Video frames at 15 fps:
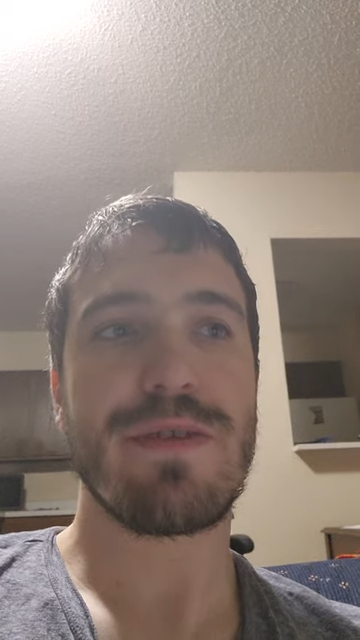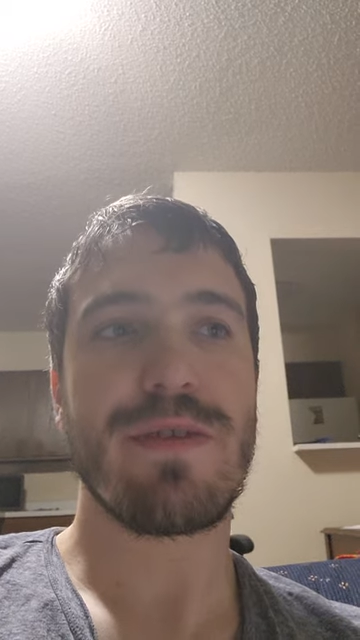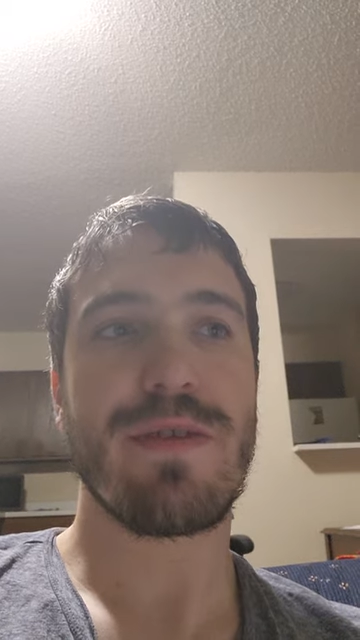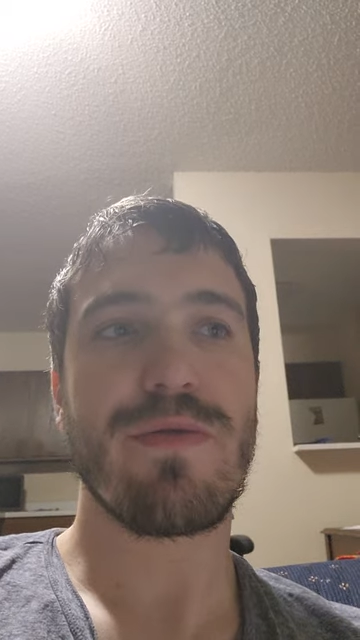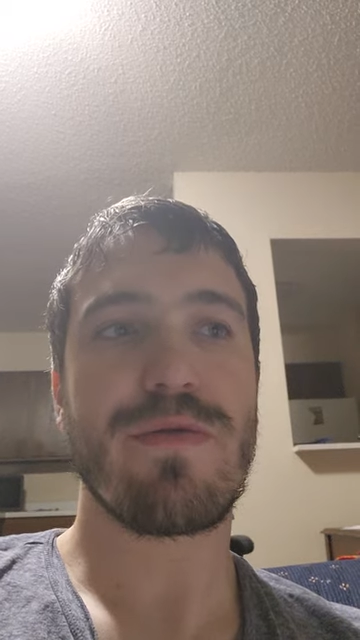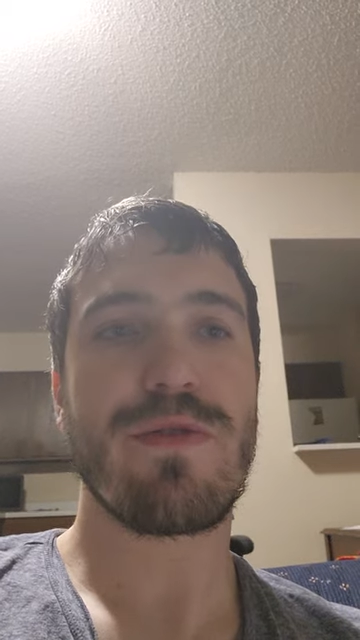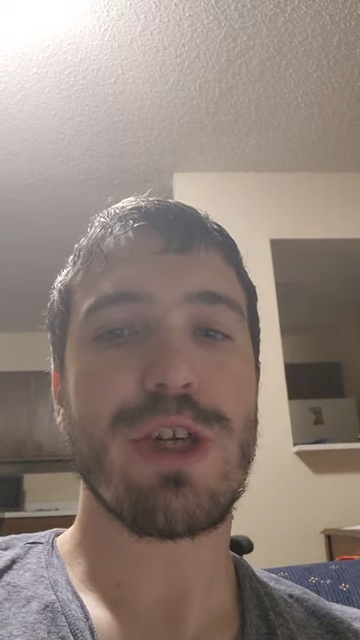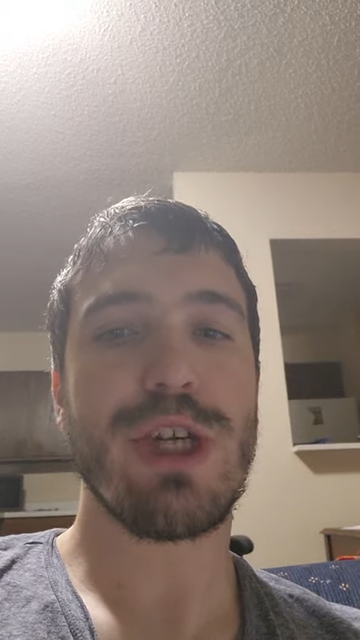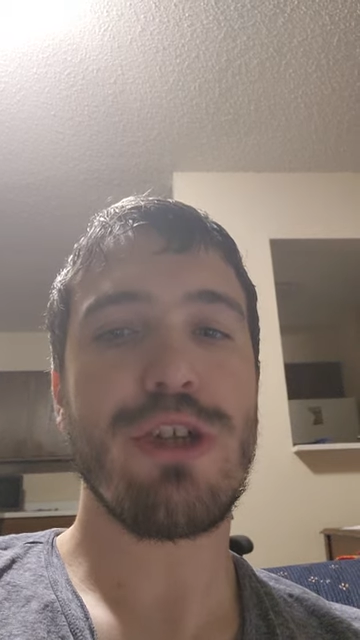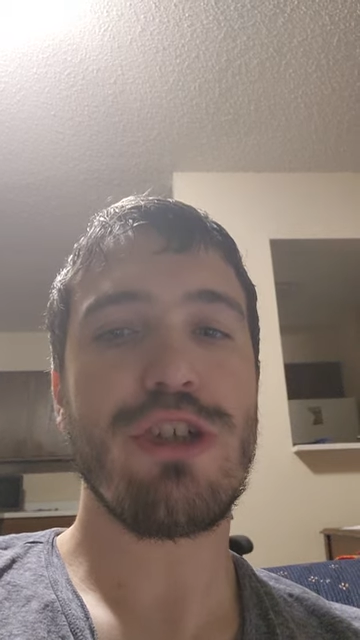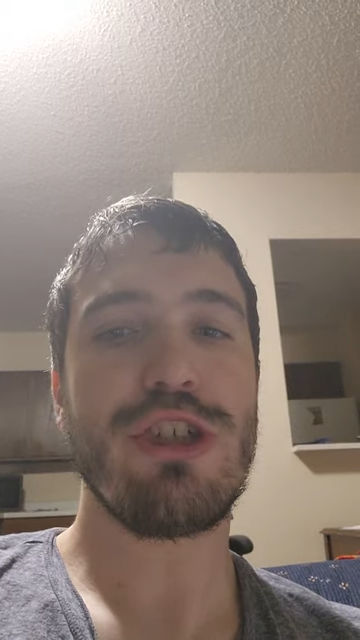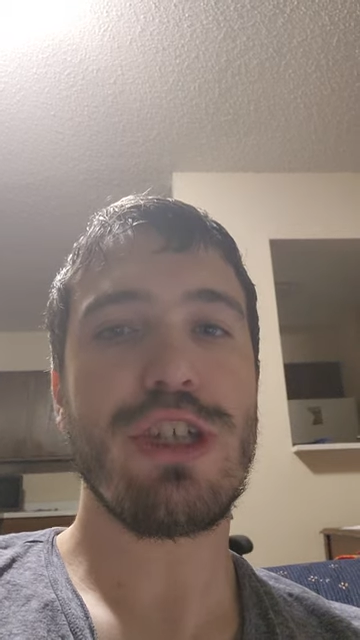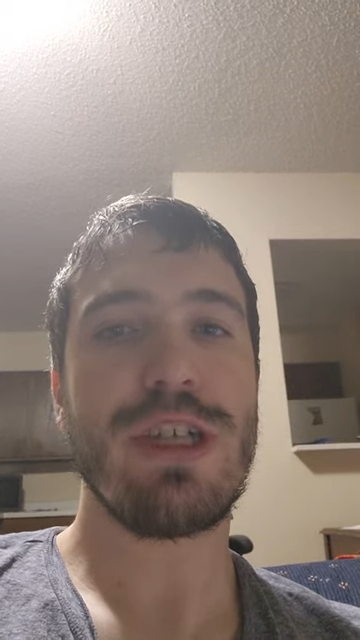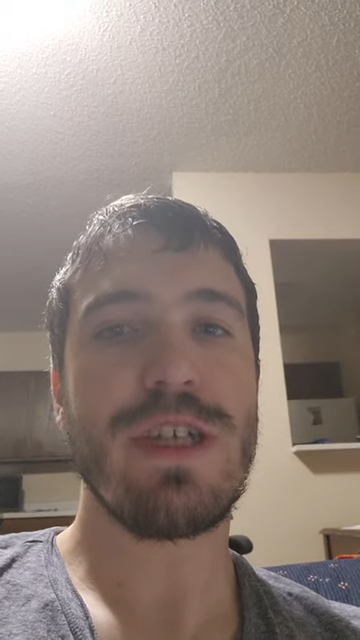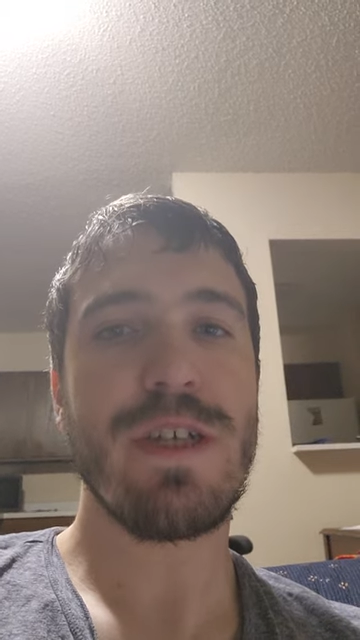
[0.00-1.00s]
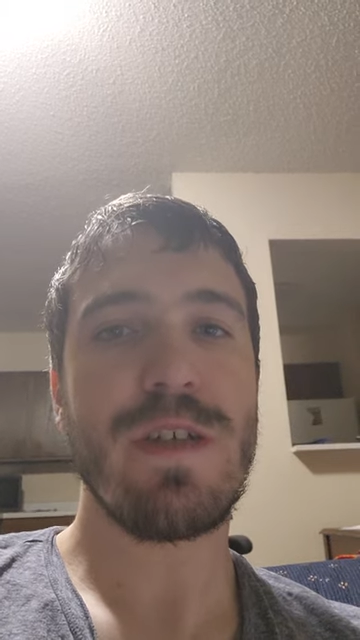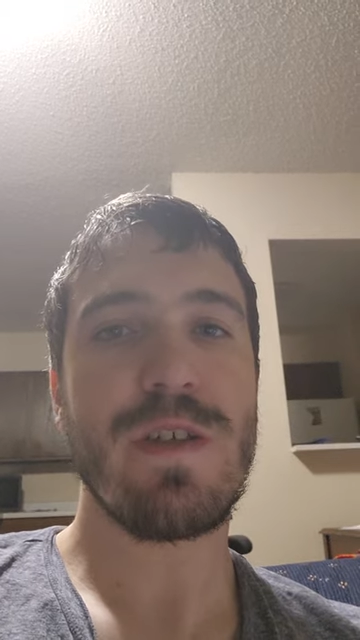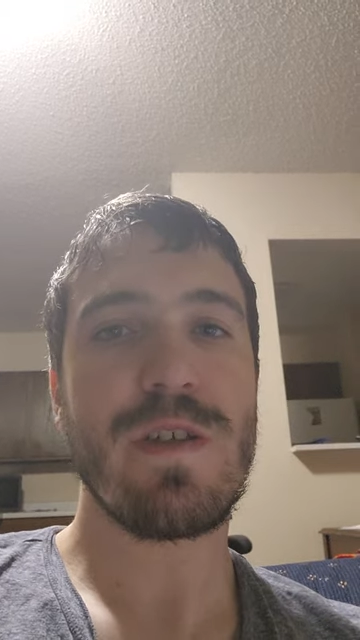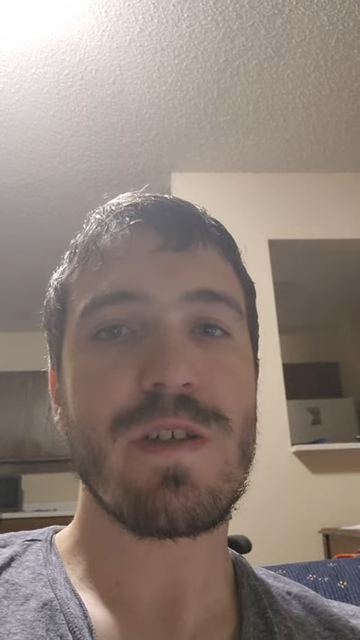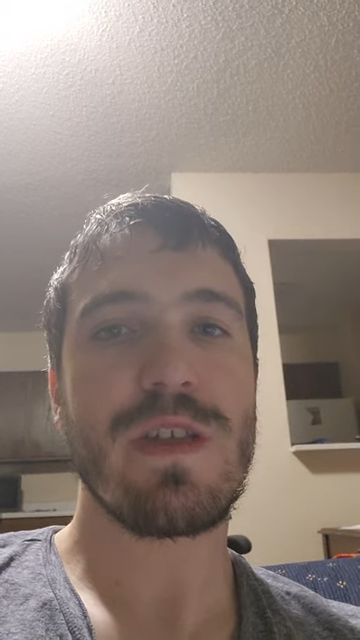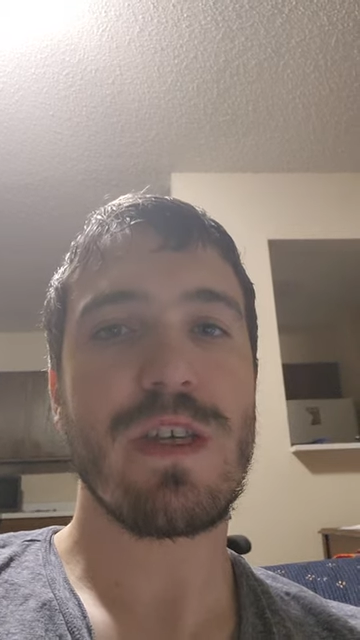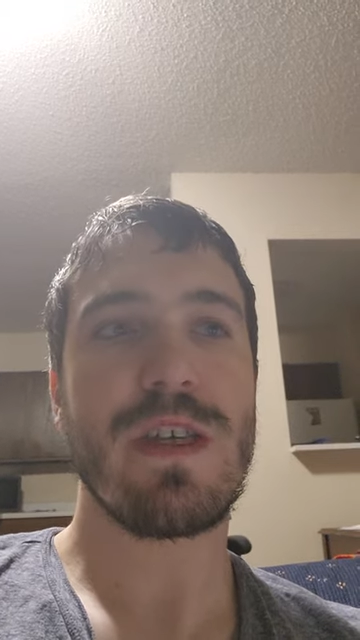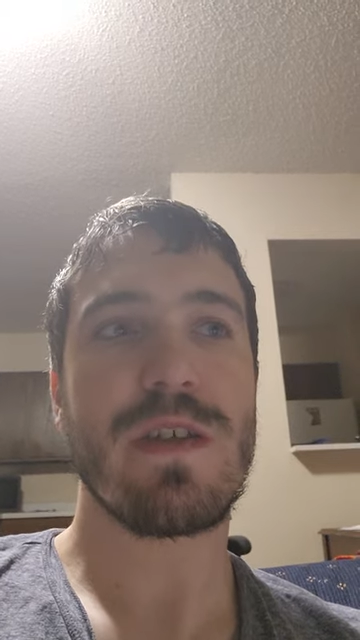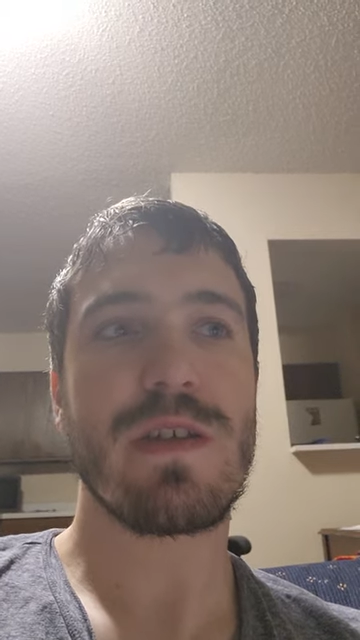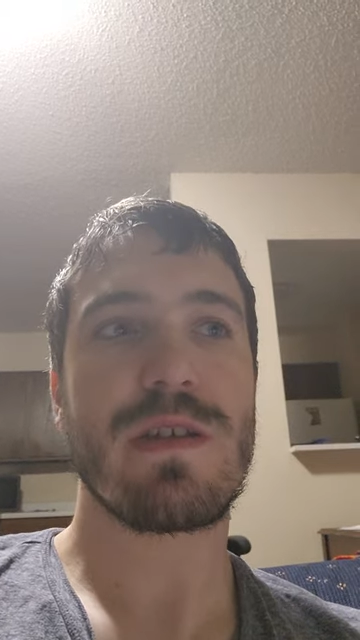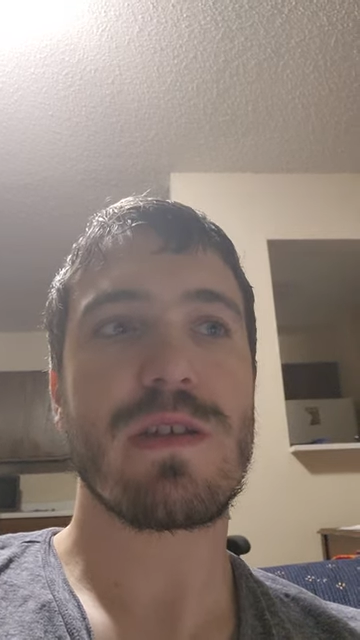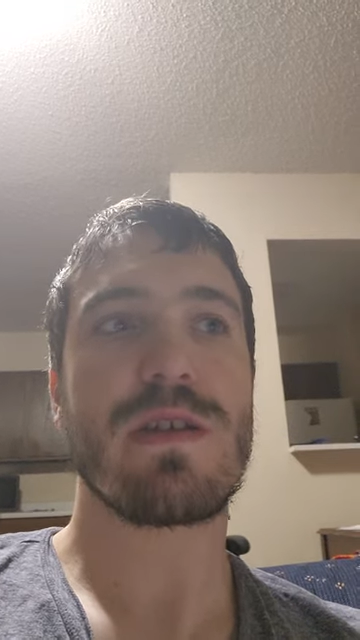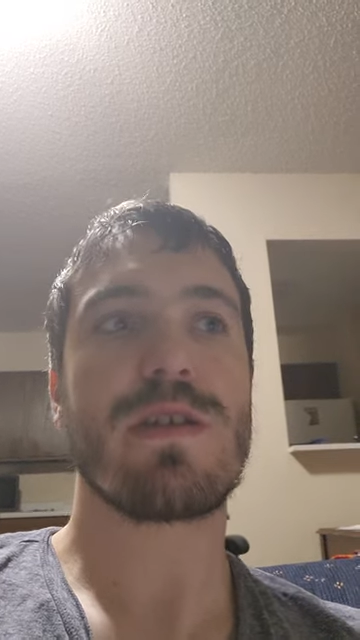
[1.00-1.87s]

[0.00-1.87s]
the franchise is